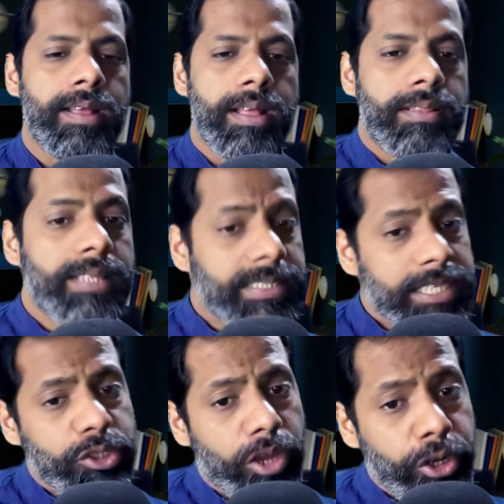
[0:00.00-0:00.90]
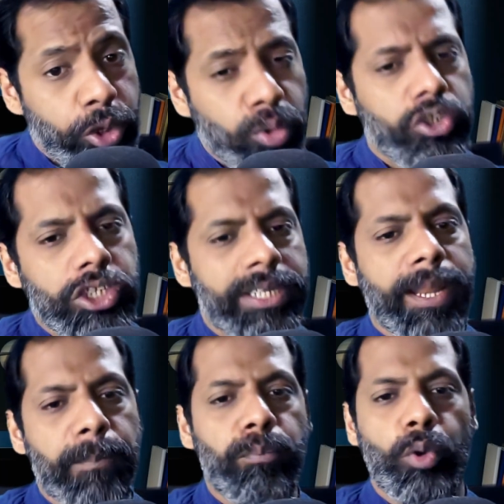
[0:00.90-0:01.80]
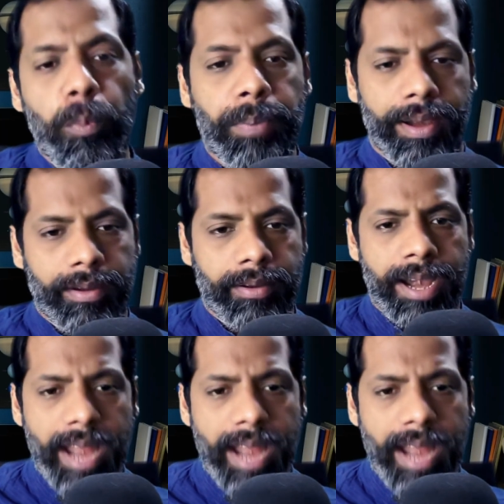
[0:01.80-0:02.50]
This is your new GTM blueprint, right?